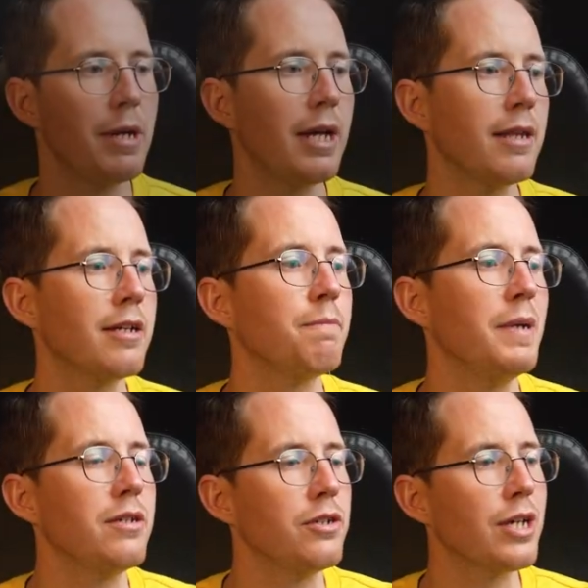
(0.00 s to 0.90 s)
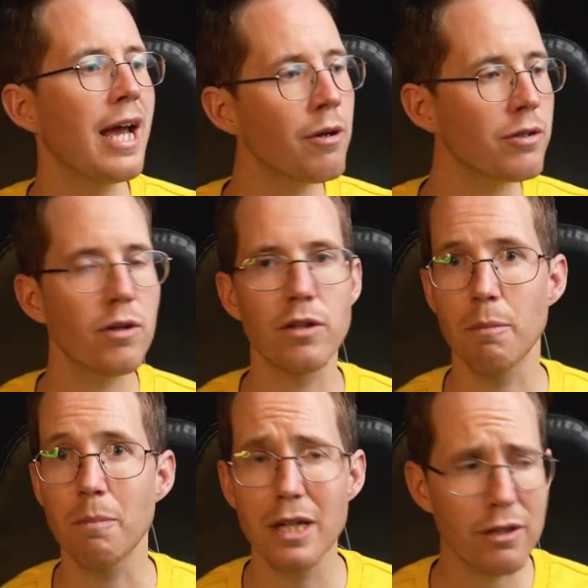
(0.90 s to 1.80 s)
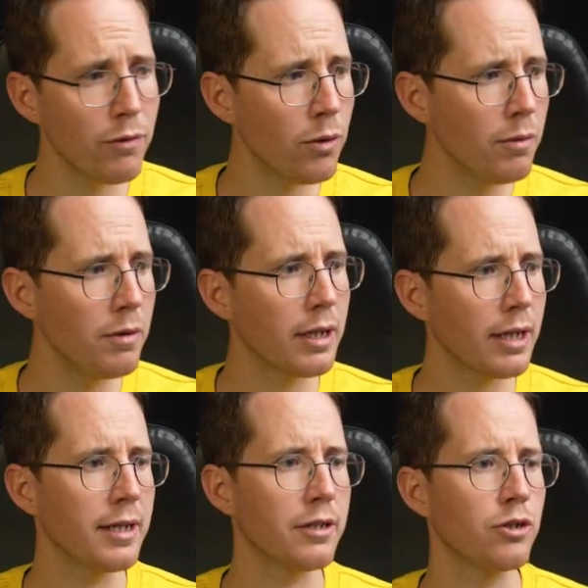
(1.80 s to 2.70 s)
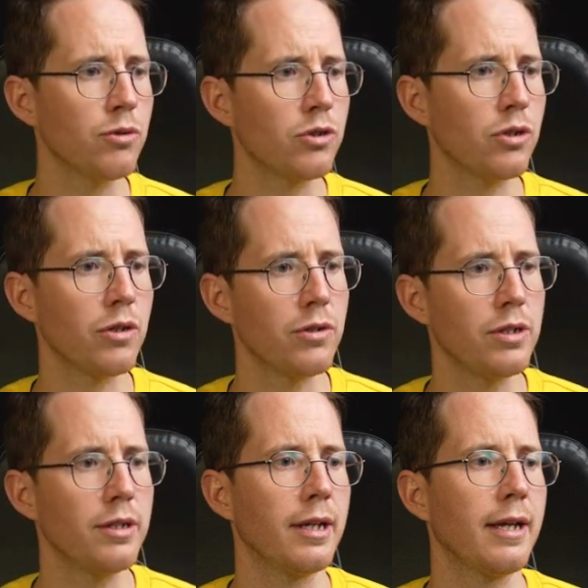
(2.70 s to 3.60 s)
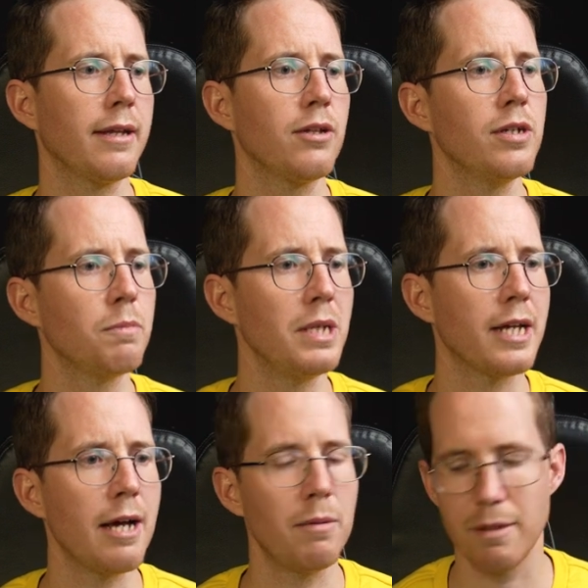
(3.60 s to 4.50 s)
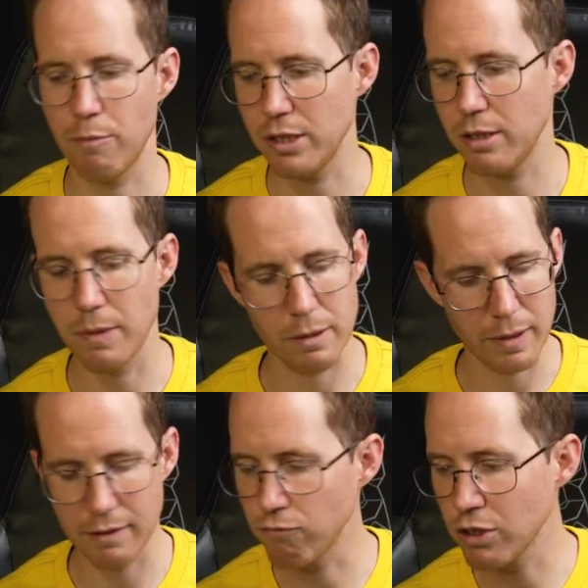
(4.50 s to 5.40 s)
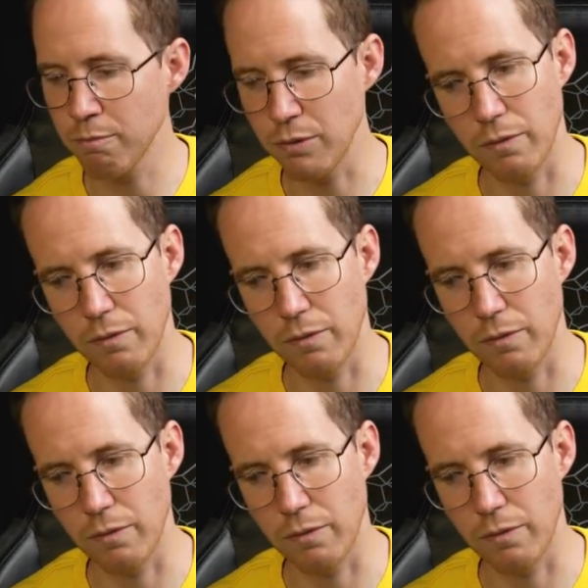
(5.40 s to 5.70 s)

we're getting this message: cannot start the PS4, connect the DualShock using the USB cable and press the PS button. Simple.